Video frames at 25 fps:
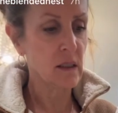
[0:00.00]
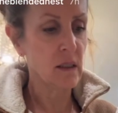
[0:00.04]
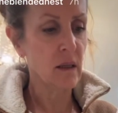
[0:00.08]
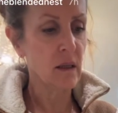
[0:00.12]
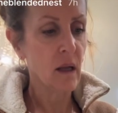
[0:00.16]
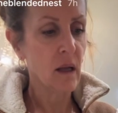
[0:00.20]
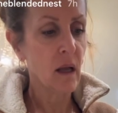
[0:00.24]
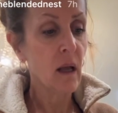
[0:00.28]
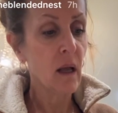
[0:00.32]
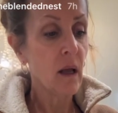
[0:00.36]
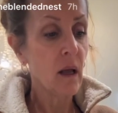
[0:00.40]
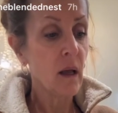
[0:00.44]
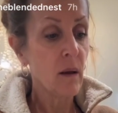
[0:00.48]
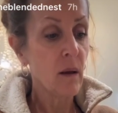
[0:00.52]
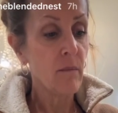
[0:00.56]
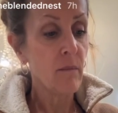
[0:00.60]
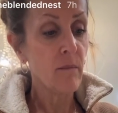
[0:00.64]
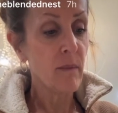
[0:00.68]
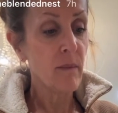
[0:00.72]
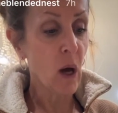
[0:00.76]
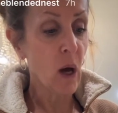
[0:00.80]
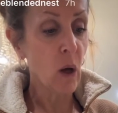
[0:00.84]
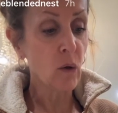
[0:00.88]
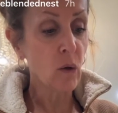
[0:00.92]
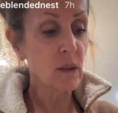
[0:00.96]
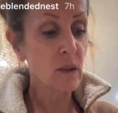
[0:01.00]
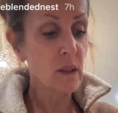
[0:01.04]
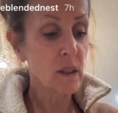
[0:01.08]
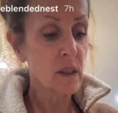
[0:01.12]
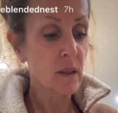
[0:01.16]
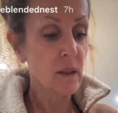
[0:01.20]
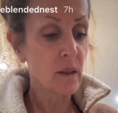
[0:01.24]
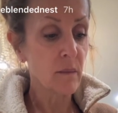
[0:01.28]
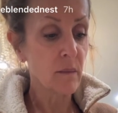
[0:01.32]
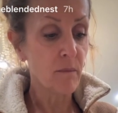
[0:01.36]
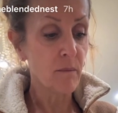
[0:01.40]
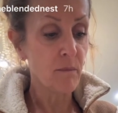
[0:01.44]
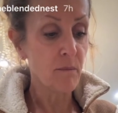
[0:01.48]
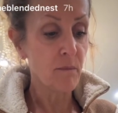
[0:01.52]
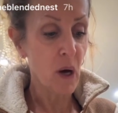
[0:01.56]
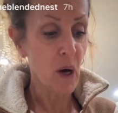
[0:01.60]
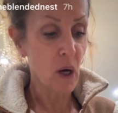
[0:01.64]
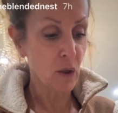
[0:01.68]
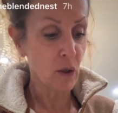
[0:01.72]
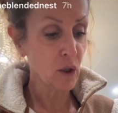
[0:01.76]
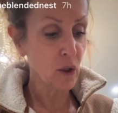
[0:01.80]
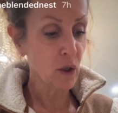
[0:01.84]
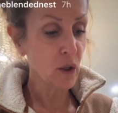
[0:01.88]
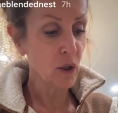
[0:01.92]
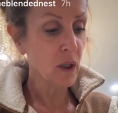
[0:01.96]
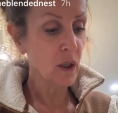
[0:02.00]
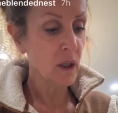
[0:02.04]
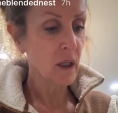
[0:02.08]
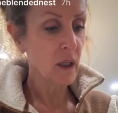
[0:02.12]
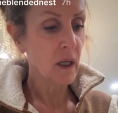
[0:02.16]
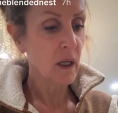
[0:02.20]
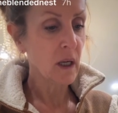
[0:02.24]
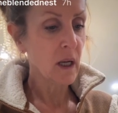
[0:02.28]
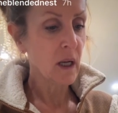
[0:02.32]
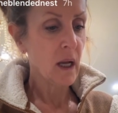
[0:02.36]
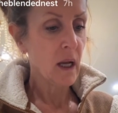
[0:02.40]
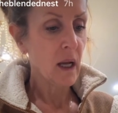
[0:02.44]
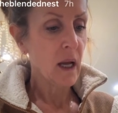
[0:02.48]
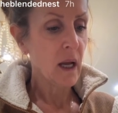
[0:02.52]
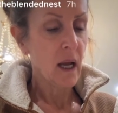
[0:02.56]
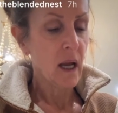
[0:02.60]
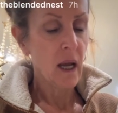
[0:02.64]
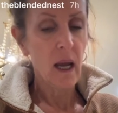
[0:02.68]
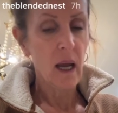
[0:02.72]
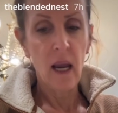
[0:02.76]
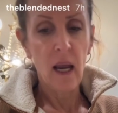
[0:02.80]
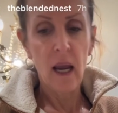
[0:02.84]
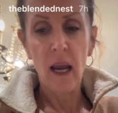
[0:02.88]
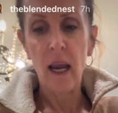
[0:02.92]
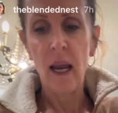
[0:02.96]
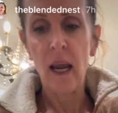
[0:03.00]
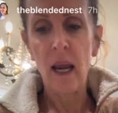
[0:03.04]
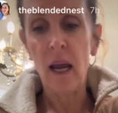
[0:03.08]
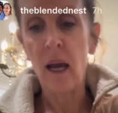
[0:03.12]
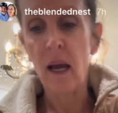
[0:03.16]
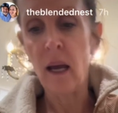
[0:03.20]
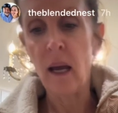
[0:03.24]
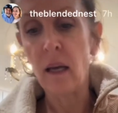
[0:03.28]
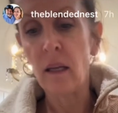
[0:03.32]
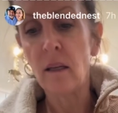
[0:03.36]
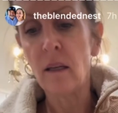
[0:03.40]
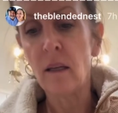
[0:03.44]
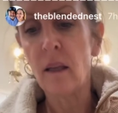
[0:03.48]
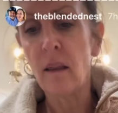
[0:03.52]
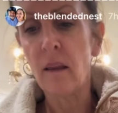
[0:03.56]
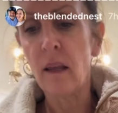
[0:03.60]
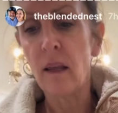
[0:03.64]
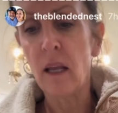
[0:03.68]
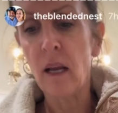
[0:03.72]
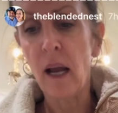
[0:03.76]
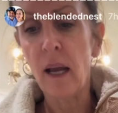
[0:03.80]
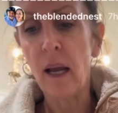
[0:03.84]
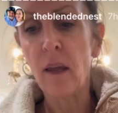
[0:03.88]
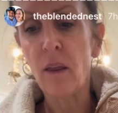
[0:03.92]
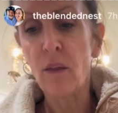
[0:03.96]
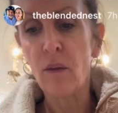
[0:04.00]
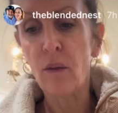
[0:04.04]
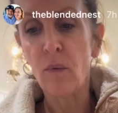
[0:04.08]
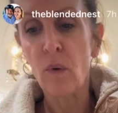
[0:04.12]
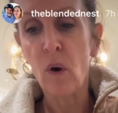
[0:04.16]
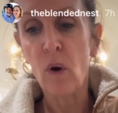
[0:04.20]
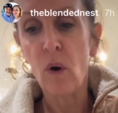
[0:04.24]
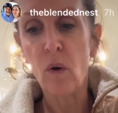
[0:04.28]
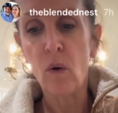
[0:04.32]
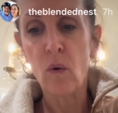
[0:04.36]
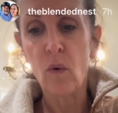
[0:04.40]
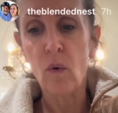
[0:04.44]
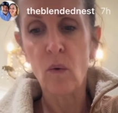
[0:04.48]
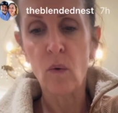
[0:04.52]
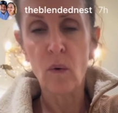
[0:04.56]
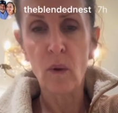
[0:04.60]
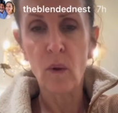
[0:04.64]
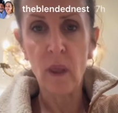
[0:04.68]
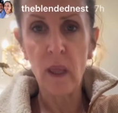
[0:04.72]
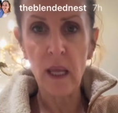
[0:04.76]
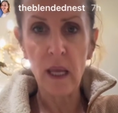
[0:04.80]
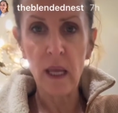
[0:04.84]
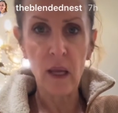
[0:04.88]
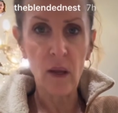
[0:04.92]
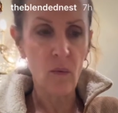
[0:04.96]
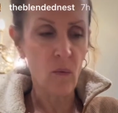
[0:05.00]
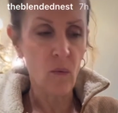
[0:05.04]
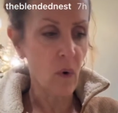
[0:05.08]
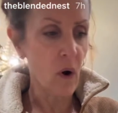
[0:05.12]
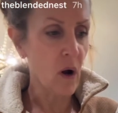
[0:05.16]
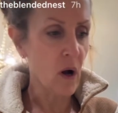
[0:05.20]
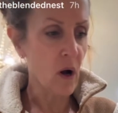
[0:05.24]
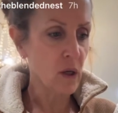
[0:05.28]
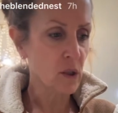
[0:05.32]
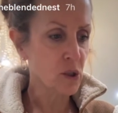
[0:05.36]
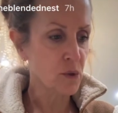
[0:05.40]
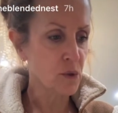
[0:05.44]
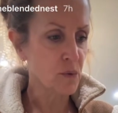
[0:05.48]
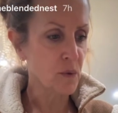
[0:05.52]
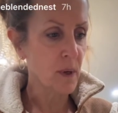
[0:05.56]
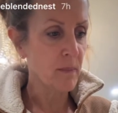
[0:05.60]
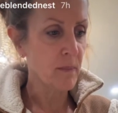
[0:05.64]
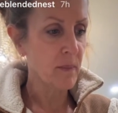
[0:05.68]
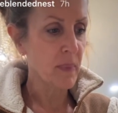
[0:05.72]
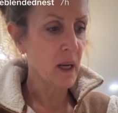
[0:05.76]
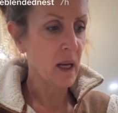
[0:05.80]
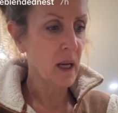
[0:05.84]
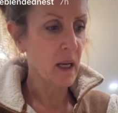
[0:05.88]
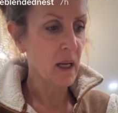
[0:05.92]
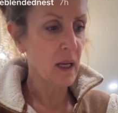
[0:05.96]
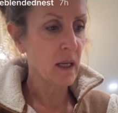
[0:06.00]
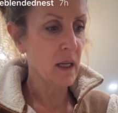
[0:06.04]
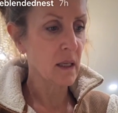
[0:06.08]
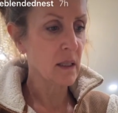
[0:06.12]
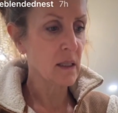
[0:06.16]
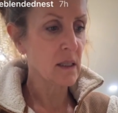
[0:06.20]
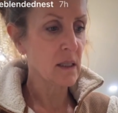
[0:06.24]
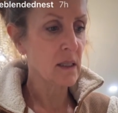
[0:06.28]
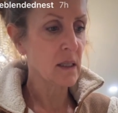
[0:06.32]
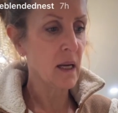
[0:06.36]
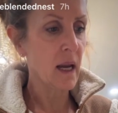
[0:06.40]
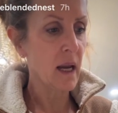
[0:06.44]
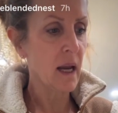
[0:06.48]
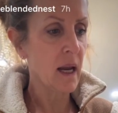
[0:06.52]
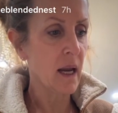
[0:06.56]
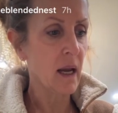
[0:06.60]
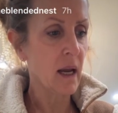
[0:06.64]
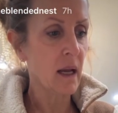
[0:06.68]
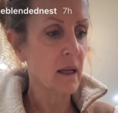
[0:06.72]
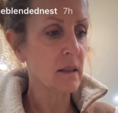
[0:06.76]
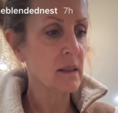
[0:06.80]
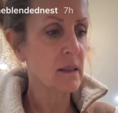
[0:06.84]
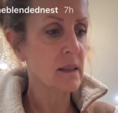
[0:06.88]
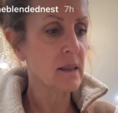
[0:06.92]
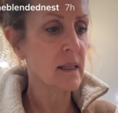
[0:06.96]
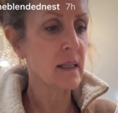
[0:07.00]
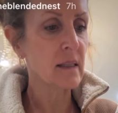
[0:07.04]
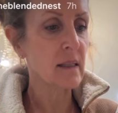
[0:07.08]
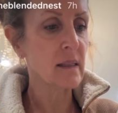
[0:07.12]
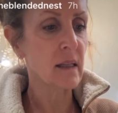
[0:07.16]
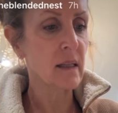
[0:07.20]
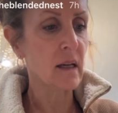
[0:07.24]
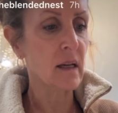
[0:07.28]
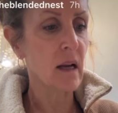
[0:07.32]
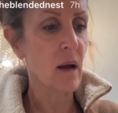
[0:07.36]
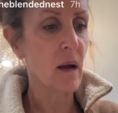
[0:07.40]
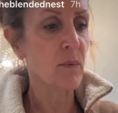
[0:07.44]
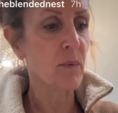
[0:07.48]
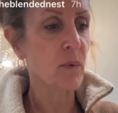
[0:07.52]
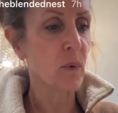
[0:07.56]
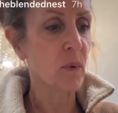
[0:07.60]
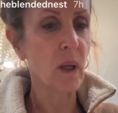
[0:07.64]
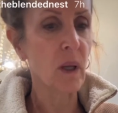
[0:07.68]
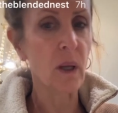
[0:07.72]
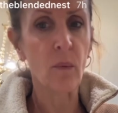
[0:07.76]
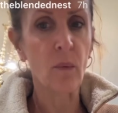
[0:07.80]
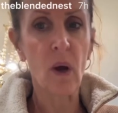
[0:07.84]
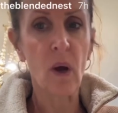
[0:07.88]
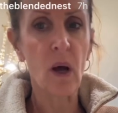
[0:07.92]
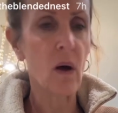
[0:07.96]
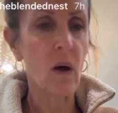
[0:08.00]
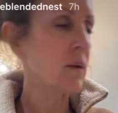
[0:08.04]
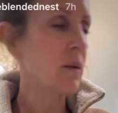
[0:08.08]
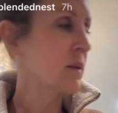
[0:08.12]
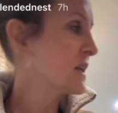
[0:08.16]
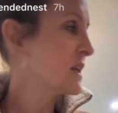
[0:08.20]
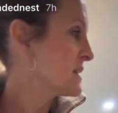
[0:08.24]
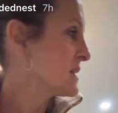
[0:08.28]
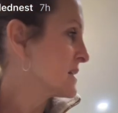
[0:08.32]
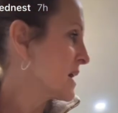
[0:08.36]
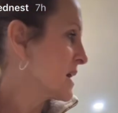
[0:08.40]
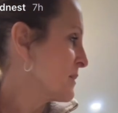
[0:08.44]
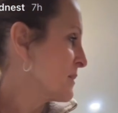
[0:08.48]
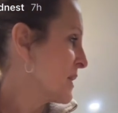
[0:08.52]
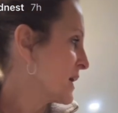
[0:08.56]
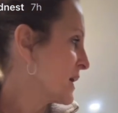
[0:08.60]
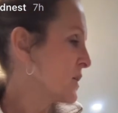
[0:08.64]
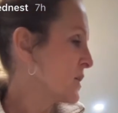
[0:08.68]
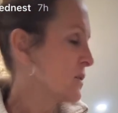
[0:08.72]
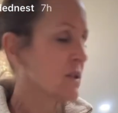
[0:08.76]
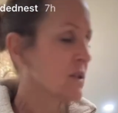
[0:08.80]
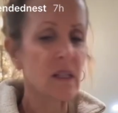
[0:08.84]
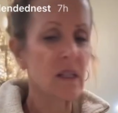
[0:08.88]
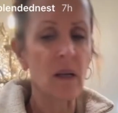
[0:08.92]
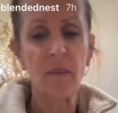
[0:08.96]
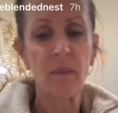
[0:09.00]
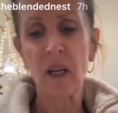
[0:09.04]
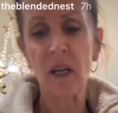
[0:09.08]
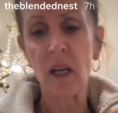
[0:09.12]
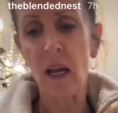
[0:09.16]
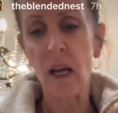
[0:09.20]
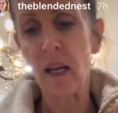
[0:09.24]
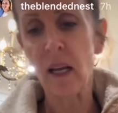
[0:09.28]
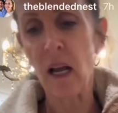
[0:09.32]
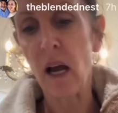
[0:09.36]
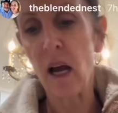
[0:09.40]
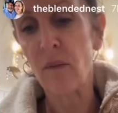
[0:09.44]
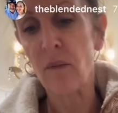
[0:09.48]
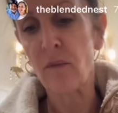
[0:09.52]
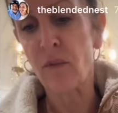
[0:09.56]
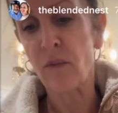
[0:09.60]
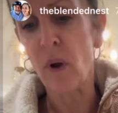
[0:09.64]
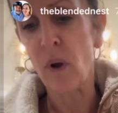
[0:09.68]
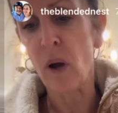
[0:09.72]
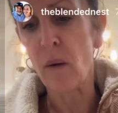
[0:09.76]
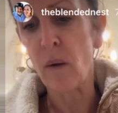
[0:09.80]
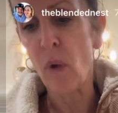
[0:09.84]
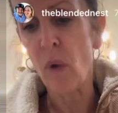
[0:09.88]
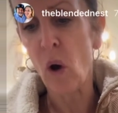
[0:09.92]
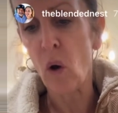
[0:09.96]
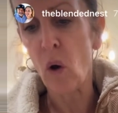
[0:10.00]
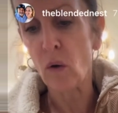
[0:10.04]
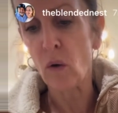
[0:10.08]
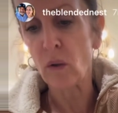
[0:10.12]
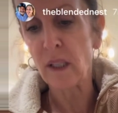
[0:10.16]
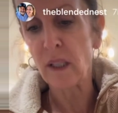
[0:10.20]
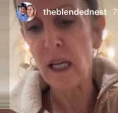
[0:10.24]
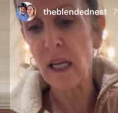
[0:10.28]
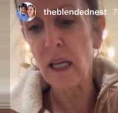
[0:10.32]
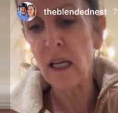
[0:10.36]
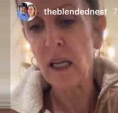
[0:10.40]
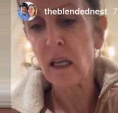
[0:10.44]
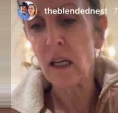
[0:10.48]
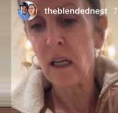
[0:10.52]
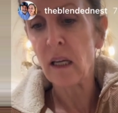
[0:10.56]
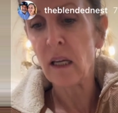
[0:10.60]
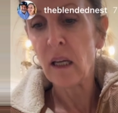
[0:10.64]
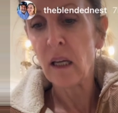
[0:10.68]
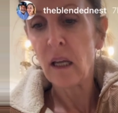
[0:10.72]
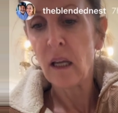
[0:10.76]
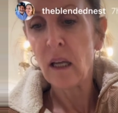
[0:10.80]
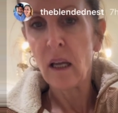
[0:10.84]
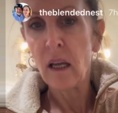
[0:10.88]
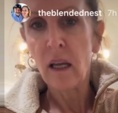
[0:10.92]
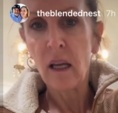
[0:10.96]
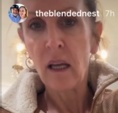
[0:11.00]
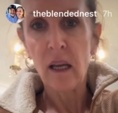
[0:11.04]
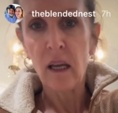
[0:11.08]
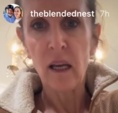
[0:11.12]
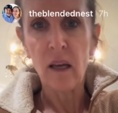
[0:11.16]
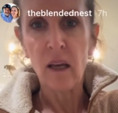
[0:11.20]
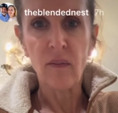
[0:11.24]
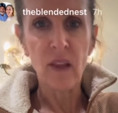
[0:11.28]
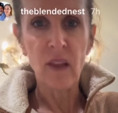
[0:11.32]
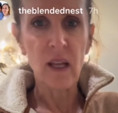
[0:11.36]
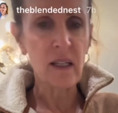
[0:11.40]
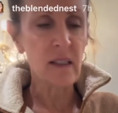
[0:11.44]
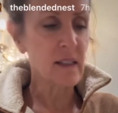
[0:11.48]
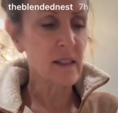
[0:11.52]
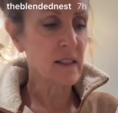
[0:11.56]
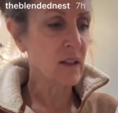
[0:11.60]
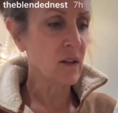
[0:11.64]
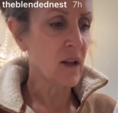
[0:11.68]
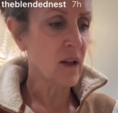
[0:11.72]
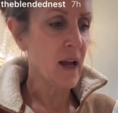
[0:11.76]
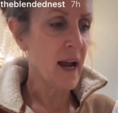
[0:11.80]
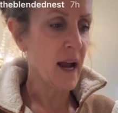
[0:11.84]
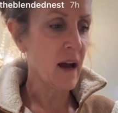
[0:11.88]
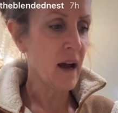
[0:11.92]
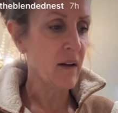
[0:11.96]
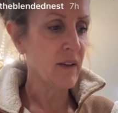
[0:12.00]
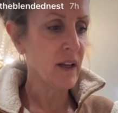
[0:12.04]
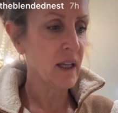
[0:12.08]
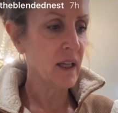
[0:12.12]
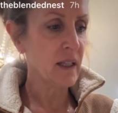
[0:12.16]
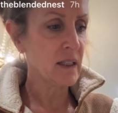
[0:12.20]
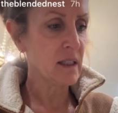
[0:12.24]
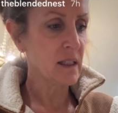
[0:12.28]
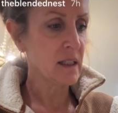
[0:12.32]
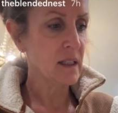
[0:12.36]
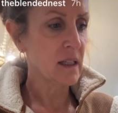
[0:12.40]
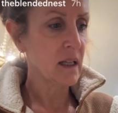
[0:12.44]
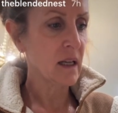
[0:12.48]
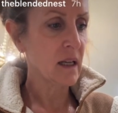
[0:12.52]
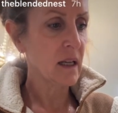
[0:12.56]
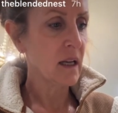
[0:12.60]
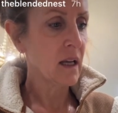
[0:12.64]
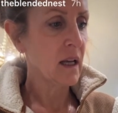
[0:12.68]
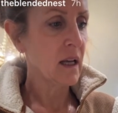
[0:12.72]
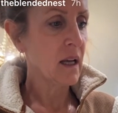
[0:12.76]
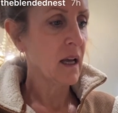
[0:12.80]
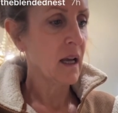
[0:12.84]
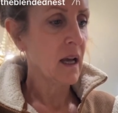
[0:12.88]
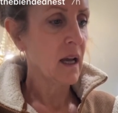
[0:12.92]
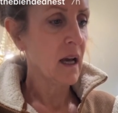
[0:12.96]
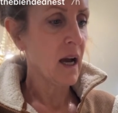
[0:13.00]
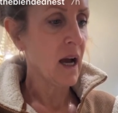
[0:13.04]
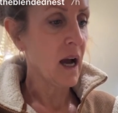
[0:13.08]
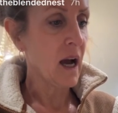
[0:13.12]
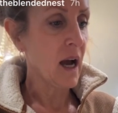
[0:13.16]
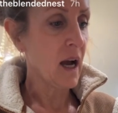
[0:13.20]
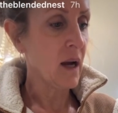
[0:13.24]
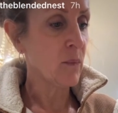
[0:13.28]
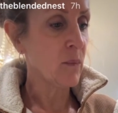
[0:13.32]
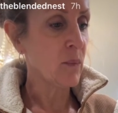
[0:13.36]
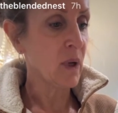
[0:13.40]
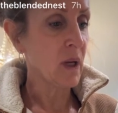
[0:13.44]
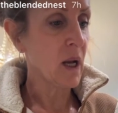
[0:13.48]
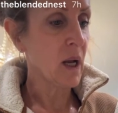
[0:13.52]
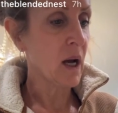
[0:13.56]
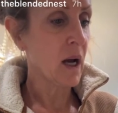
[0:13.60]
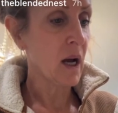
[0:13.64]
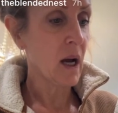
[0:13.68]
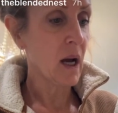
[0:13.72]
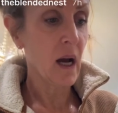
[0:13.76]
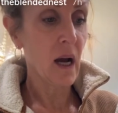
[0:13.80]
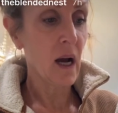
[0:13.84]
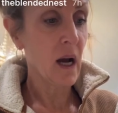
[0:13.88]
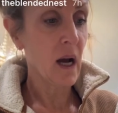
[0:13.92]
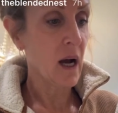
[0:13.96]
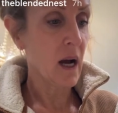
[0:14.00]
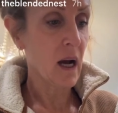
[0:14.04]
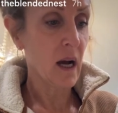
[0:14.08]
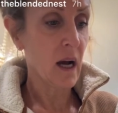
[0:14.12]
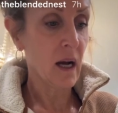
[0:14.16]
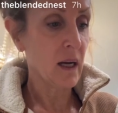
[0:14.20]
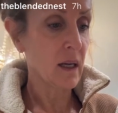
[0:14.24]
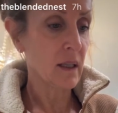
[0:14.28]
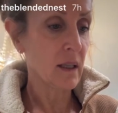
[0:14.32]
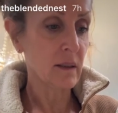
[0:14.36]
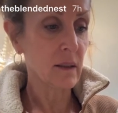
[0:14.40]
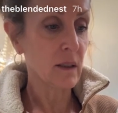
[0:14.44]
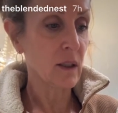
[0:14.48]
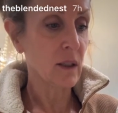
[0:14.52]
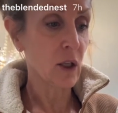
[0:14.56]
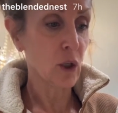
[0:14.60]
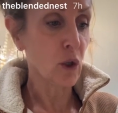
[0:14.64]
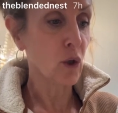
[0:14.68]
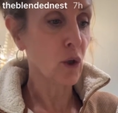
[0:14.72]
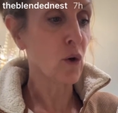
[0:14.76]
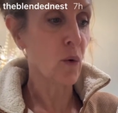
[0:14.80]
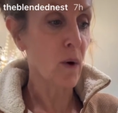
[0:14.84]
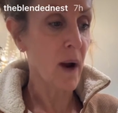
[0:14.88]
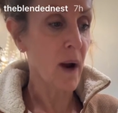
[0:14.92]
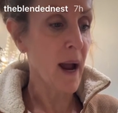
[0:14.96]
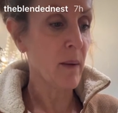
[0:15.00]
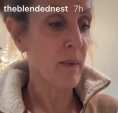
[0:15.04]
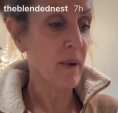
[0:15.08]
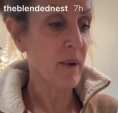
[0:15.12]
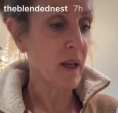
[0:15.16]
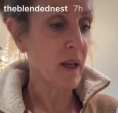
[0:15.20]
and then I throw the raw shrimp in it and season it up really well. This time I used something I got from Aldi. If they still have it, I would grab it if you can. I actually grabbed more. It looks like this.